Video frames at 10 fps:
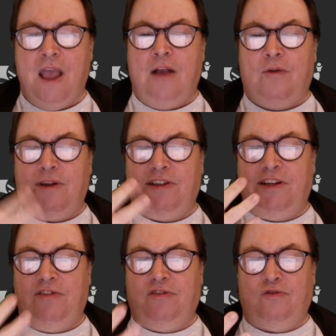
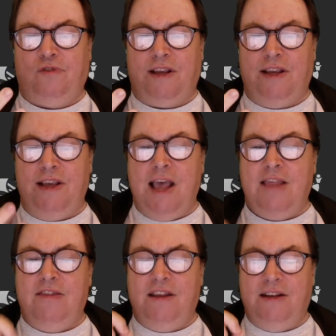Question 3.
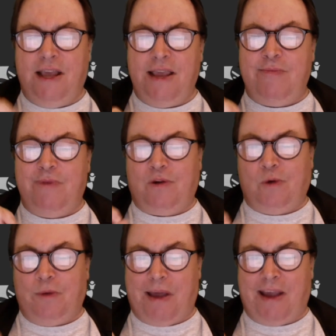The name
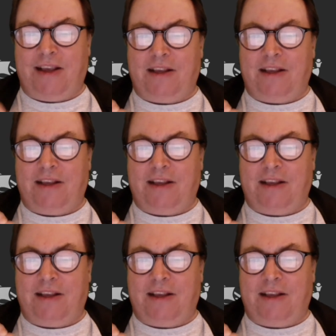Quebec